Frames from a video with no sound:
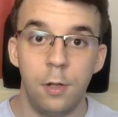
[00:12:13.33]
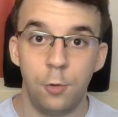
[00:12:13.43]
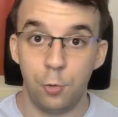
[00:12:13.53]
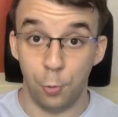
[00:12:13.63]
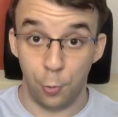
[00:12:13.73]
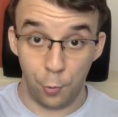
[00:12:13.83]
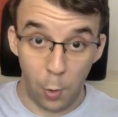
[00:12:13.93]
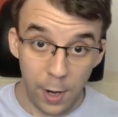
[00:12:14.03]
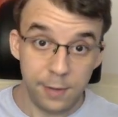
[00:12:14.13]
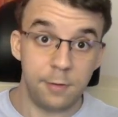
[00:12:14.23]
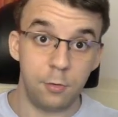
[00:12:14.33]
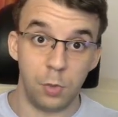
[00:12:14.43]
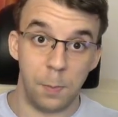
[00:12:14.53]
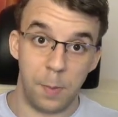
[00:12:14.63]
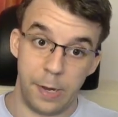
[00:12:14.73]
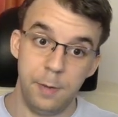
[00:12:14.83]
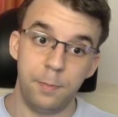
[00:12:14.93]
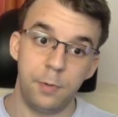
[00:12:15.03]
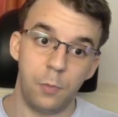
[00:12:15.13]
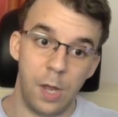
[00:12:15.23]
to write to the
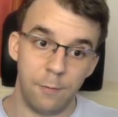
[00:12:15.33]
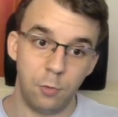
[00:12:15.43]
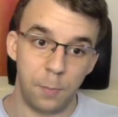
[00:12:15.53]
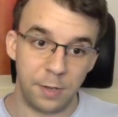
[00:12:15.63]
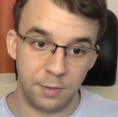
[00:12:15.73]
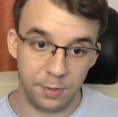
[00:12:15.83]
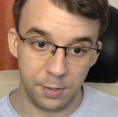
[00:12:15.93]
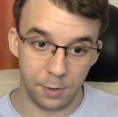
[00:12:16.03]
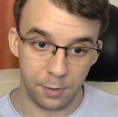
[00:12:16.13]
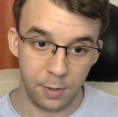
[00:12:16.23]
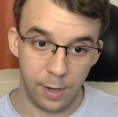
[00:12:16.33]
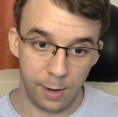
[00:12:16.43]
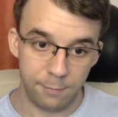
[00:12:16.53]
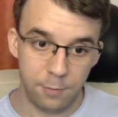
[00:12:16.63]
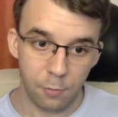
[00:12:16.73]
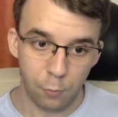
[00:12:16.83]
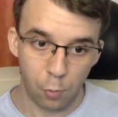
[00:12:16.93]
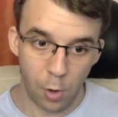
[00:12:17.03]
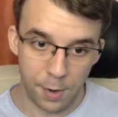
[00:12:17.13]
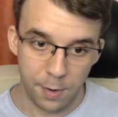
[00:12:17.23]
pipe, we have to pass in here fd of
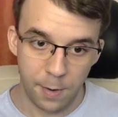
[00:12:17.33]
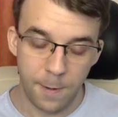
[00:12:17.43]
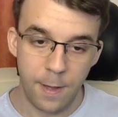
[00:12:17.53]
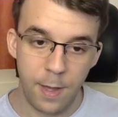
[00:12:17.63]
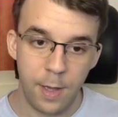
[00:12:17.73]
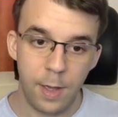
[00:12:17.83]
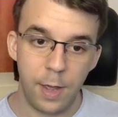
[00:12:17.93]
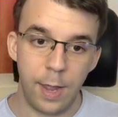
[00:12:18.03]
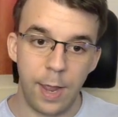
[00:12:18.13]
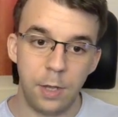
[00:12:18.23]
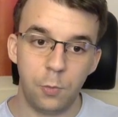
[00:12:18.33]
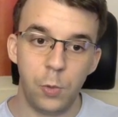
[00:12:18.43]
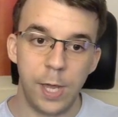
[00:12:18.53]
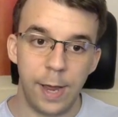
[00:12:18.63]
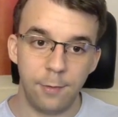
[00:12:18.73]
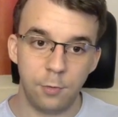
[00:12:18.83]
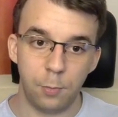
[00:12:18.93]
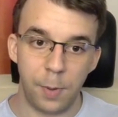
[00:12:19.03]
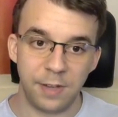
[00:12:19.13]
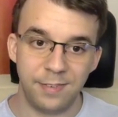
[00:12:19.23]
1 and we have to
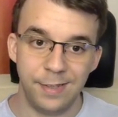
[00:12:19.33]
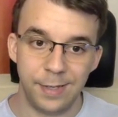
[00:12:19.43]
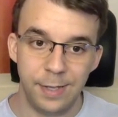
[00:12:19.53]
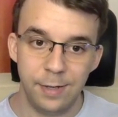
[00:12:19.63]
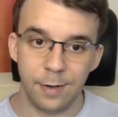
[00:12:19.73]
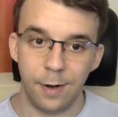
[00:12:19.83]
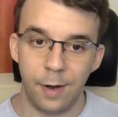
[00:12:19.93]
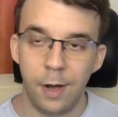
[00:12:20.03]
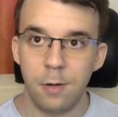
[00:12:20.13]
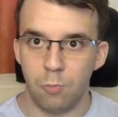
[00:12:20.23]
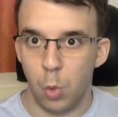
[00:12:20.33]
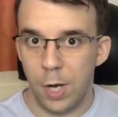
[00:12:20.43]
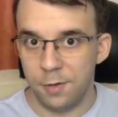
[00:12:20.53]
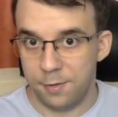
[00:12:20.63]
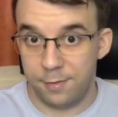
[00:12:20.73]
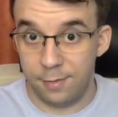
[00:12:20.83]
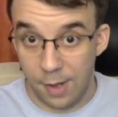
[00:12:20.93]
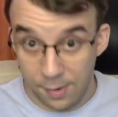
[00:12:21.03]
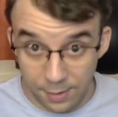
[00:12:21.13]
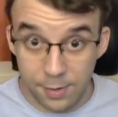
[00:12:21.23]
pass in here well the
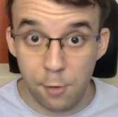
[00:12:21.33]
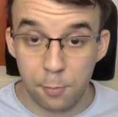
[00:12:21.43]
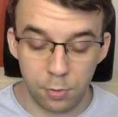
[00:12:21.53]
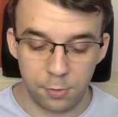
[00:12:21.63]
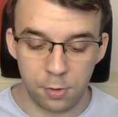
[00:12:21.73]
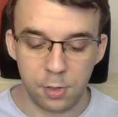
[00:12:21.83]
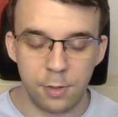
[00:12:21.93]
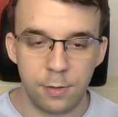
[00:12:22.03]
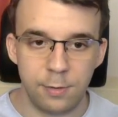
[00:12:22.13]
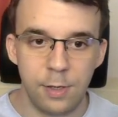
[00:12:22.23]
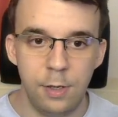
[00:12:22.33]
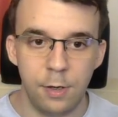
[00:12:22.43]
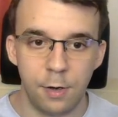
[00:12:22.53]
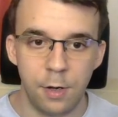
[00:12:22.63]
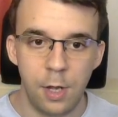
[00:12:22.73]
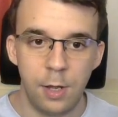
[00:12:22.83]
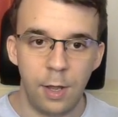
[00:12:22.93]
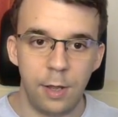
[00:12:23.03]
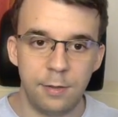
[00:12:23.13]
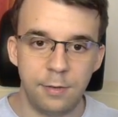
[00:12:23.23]
standard output so I can say here
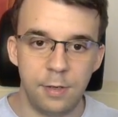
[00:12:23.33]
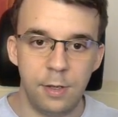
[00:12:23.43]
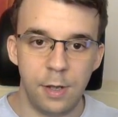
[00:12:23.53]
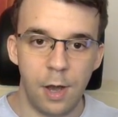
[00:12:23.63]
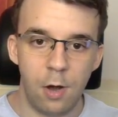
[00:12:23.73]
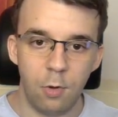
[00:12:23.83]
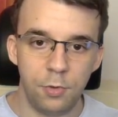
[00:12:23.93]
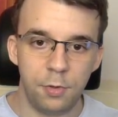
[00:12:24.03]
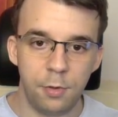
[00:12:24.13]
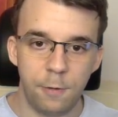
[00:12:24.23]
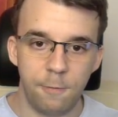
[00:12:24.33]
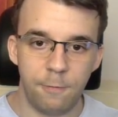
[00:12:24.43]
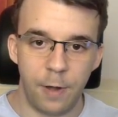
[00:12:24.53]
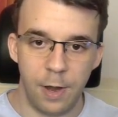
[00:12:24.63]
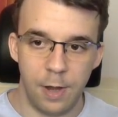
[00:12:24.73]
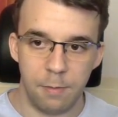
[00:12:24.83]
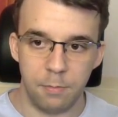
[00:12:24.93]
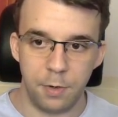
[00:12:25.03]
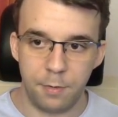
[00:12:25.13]
std out file number